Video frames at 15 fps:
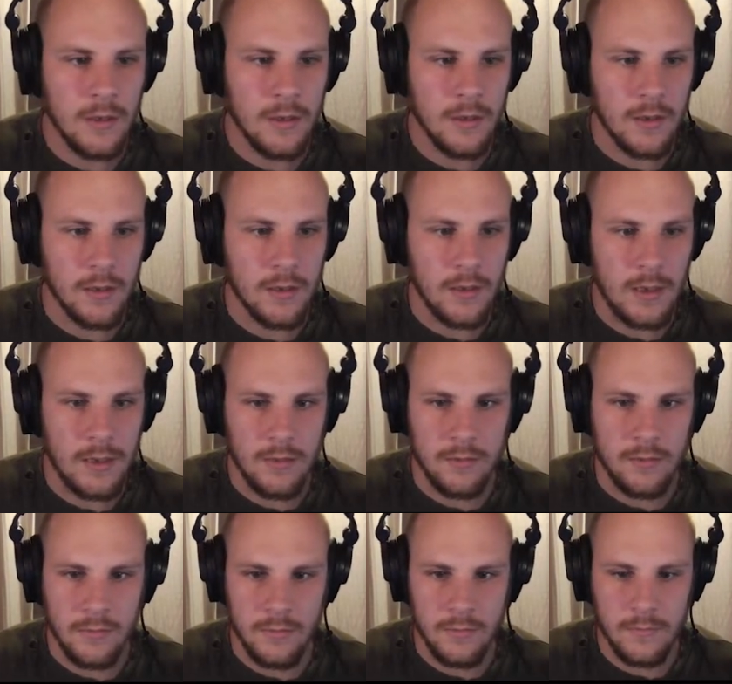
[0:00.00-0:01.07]

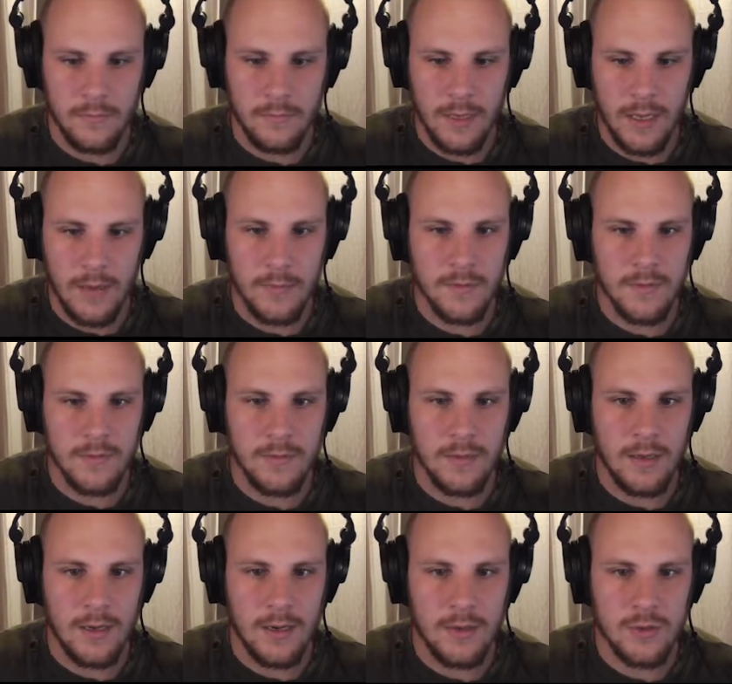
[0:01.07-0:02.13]
And
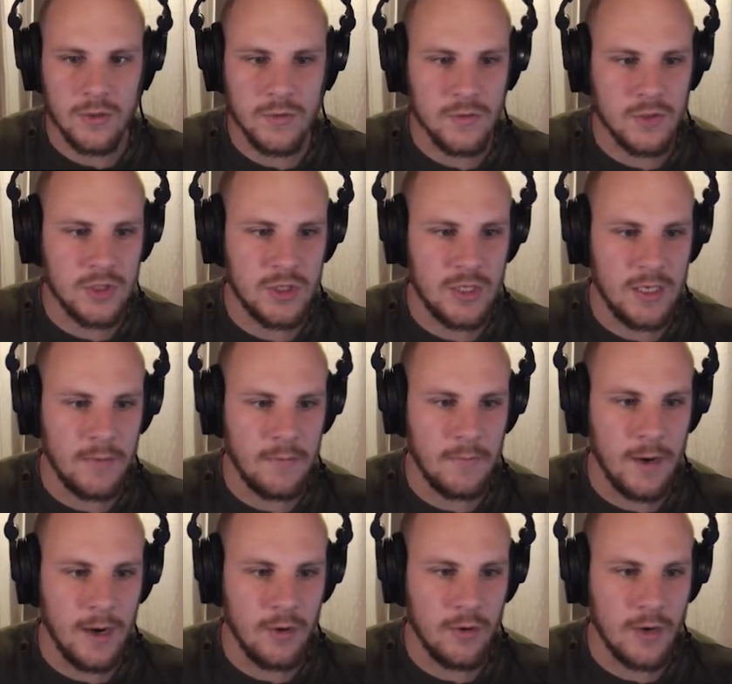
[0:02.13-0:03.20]
Ableton allows you to see
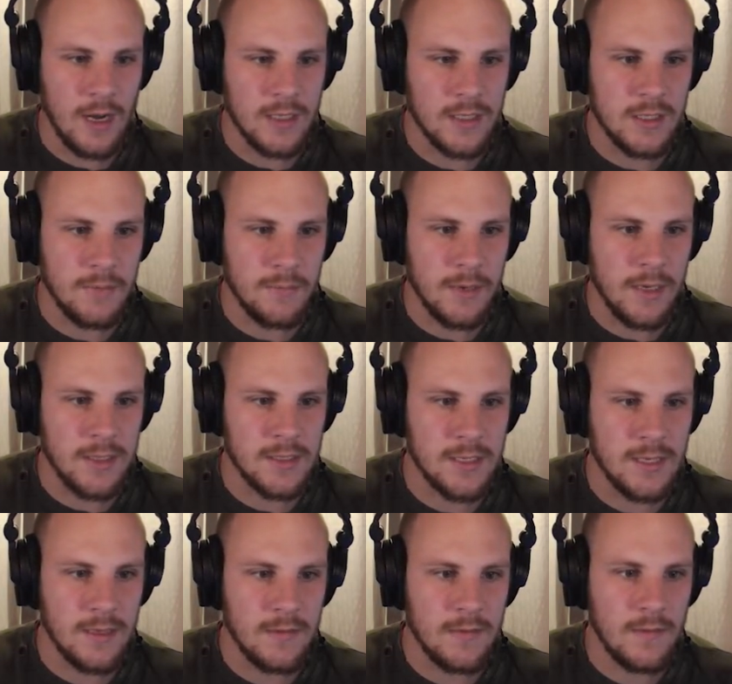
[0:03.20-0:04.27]
where you're actually
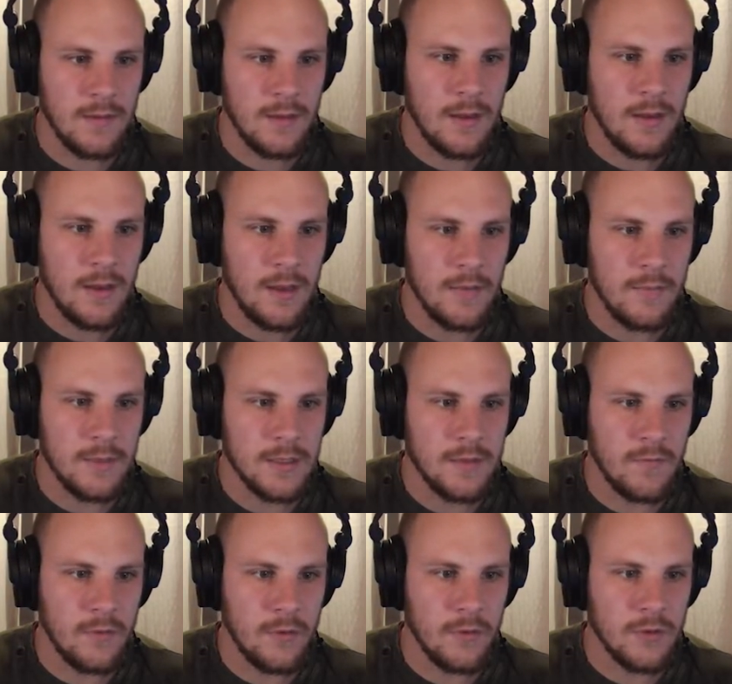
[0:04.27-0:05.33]
placing it, in
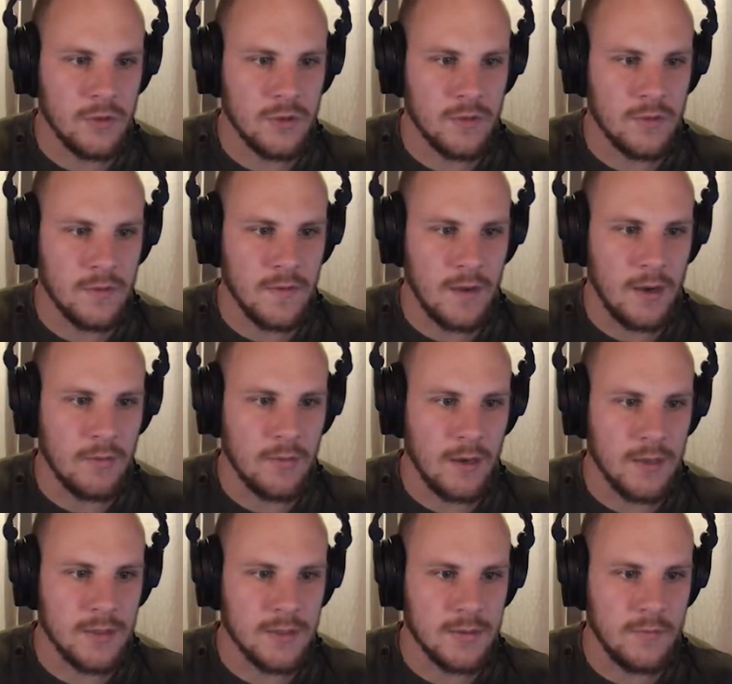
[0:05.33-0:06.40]
which folder, so it
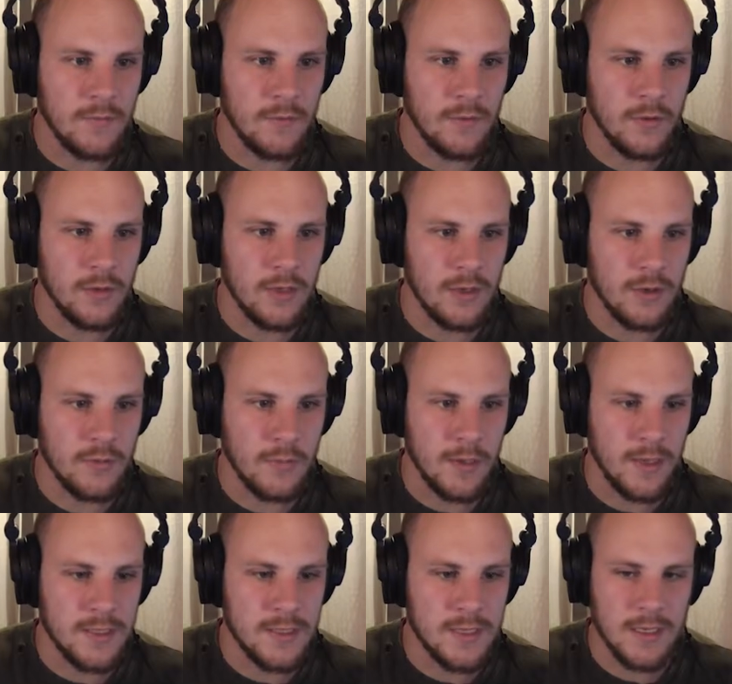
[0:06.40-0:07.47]
outlines the folder that you're
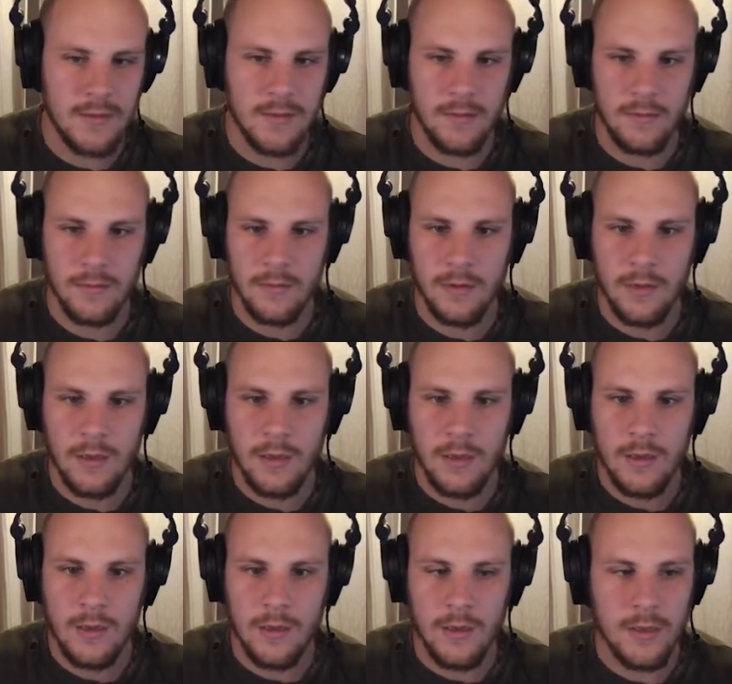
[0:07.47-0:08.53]
placing it in.
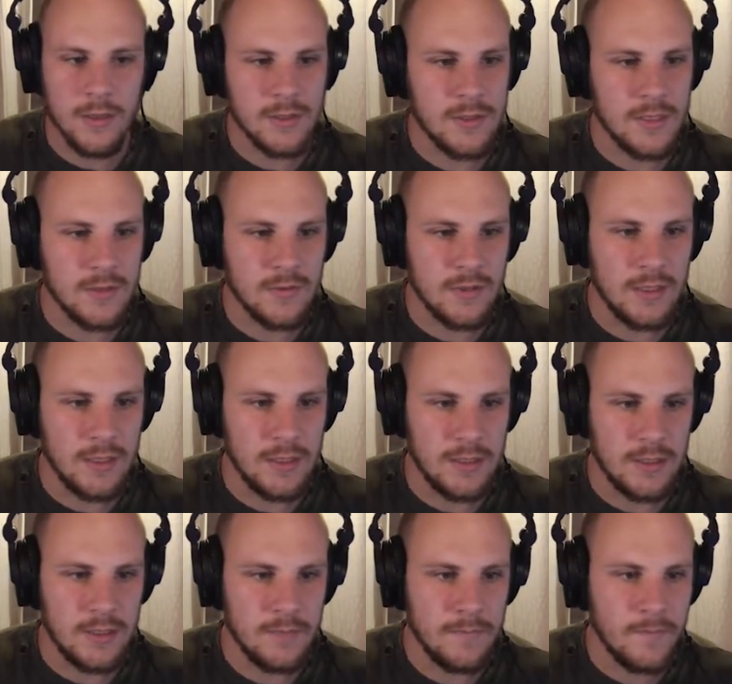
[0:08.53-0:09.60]
So that's really
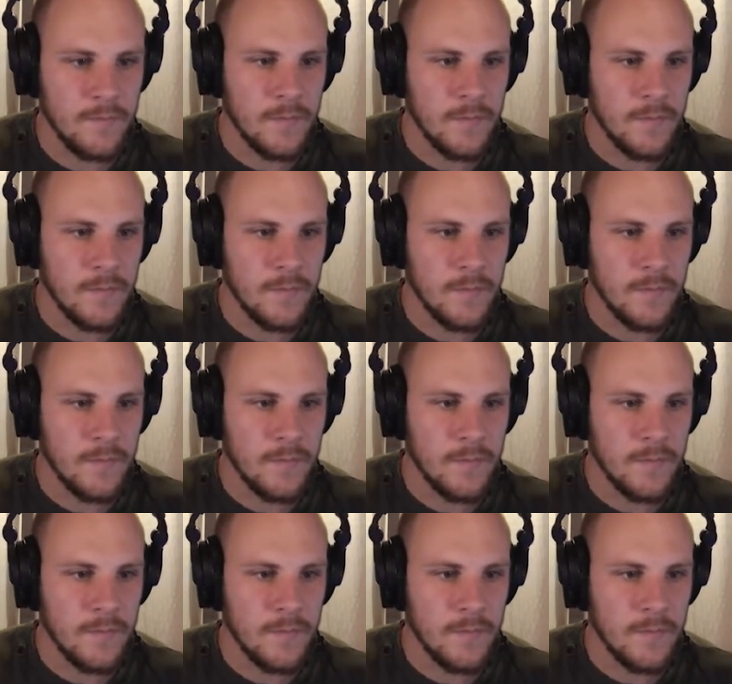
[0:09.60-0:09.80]
easy.